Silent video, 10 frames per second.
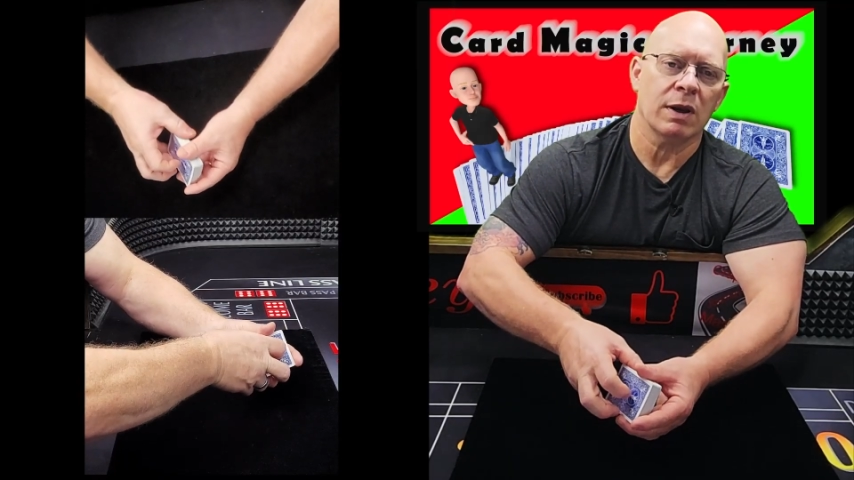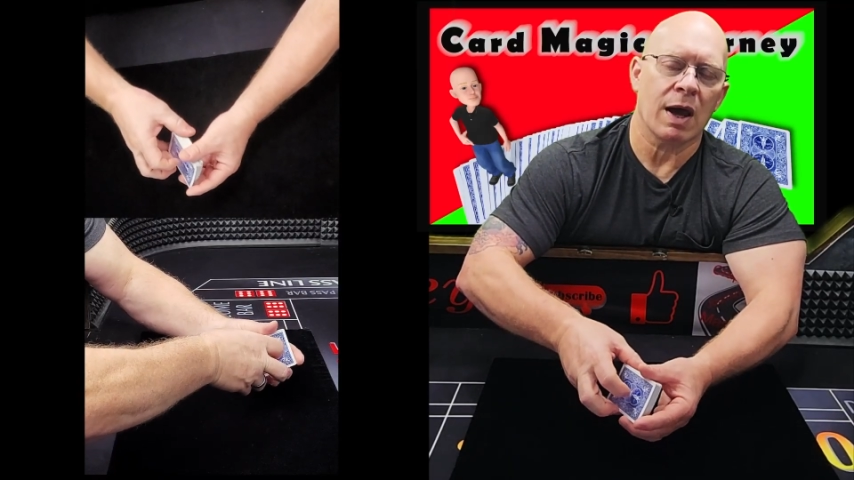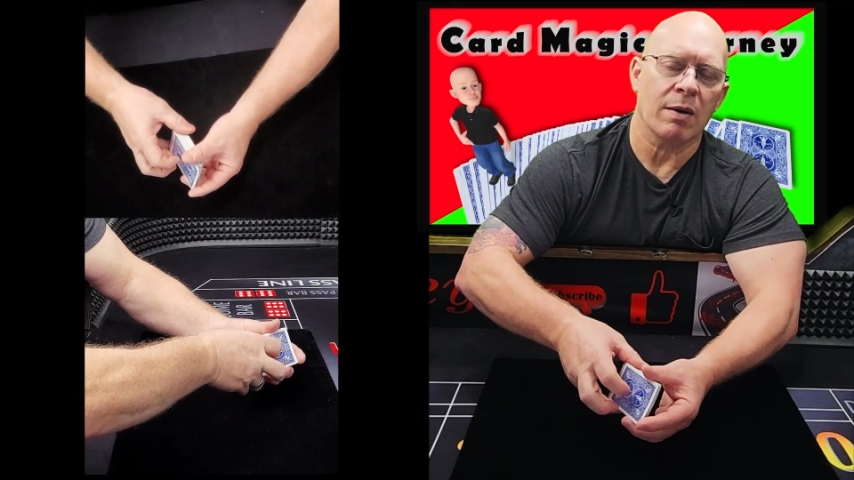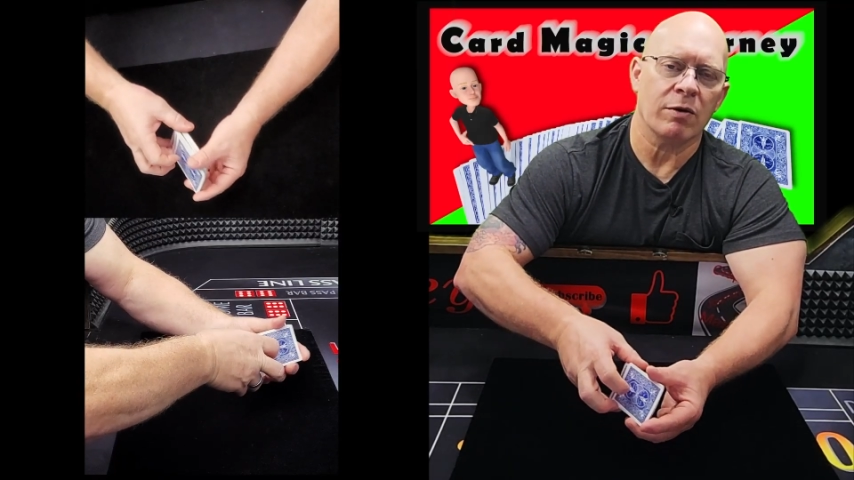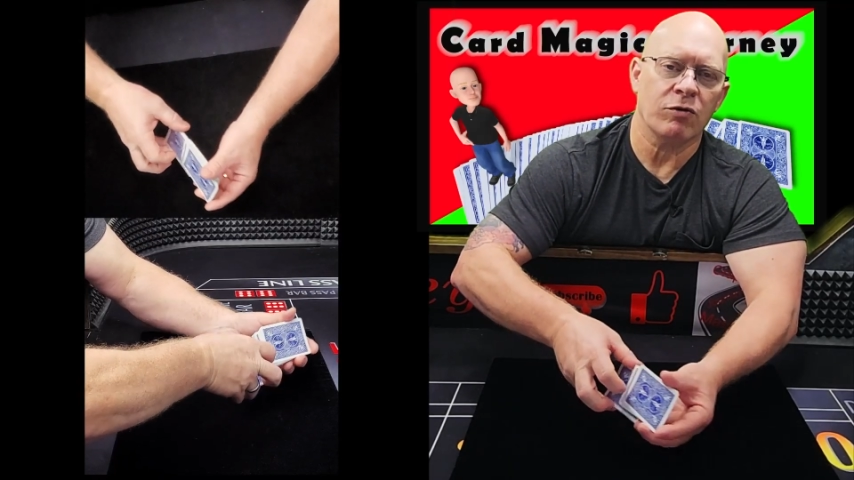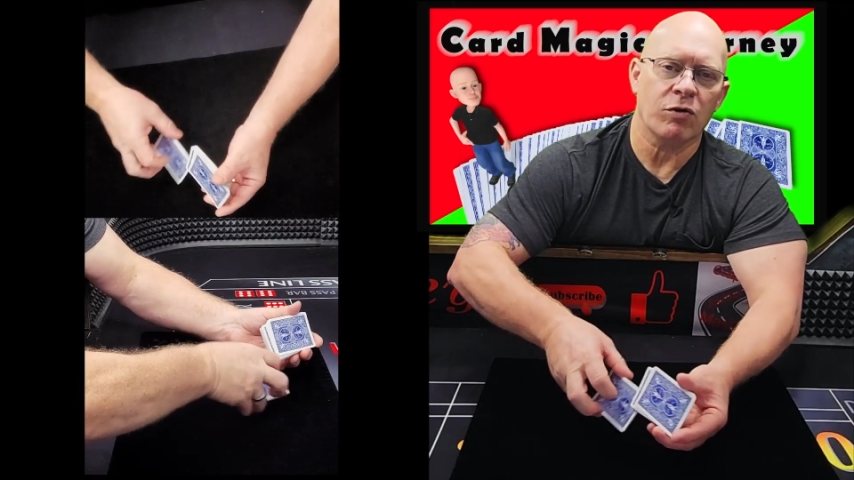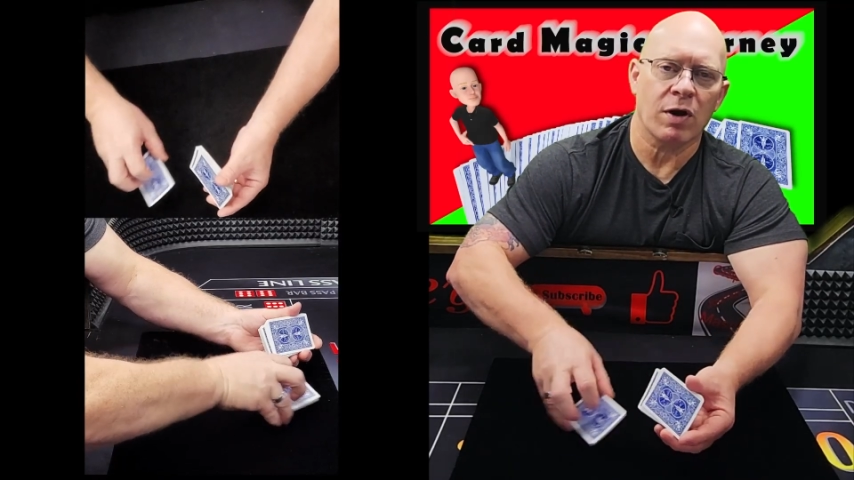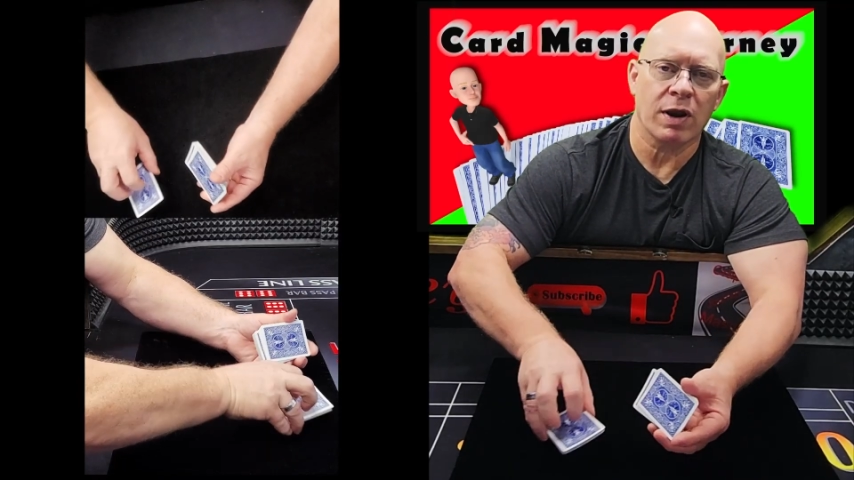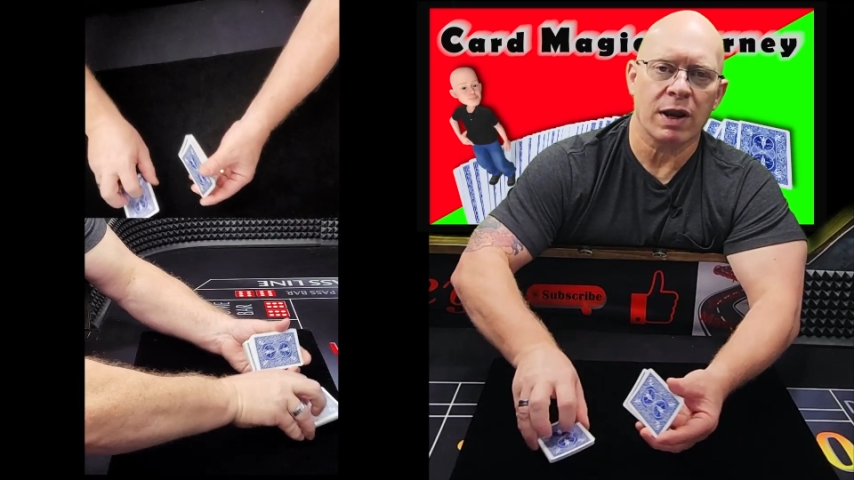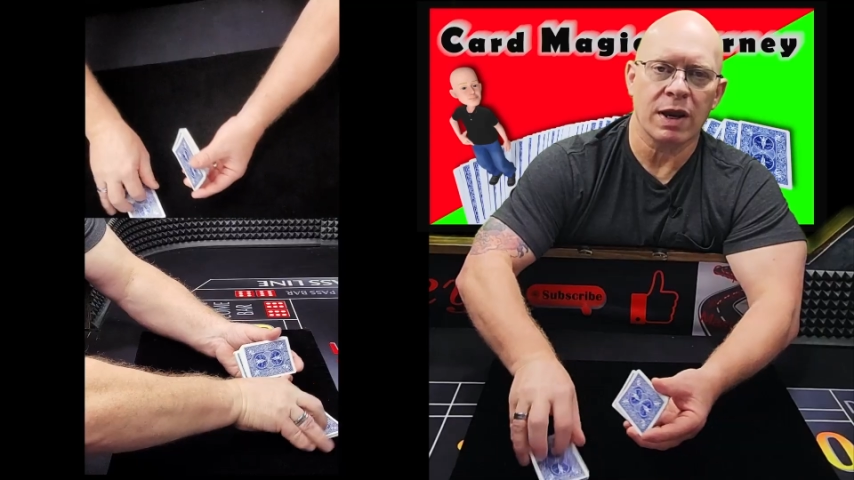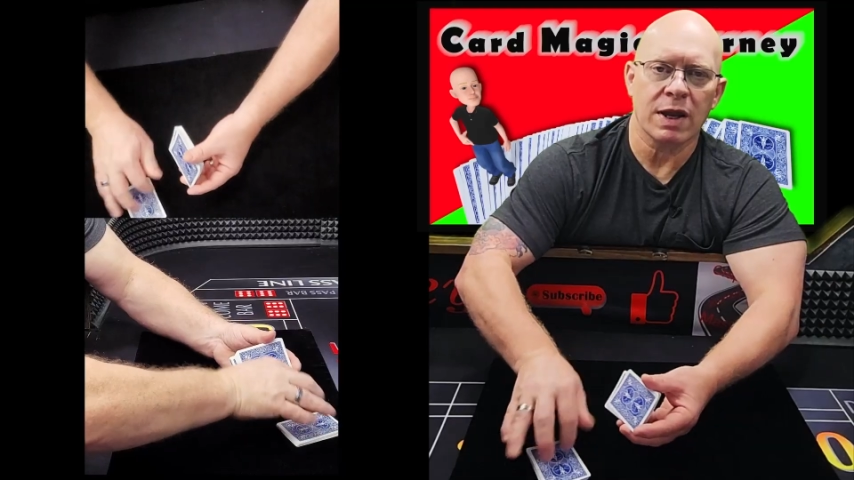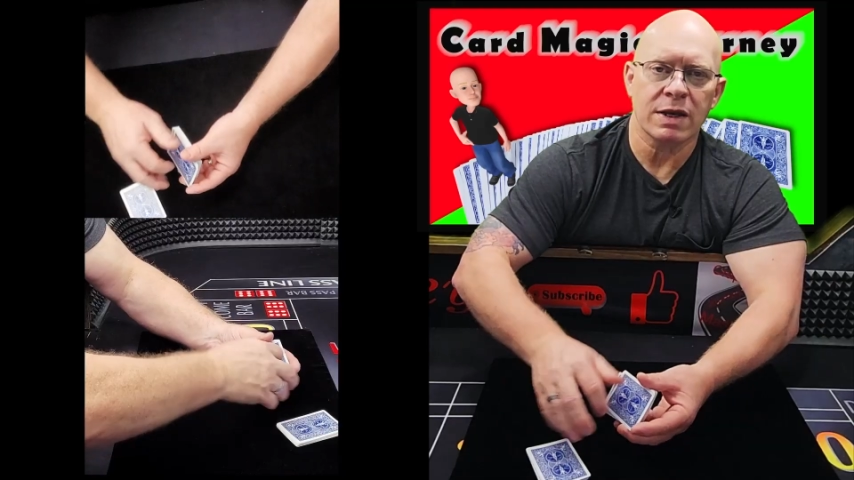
not drawing any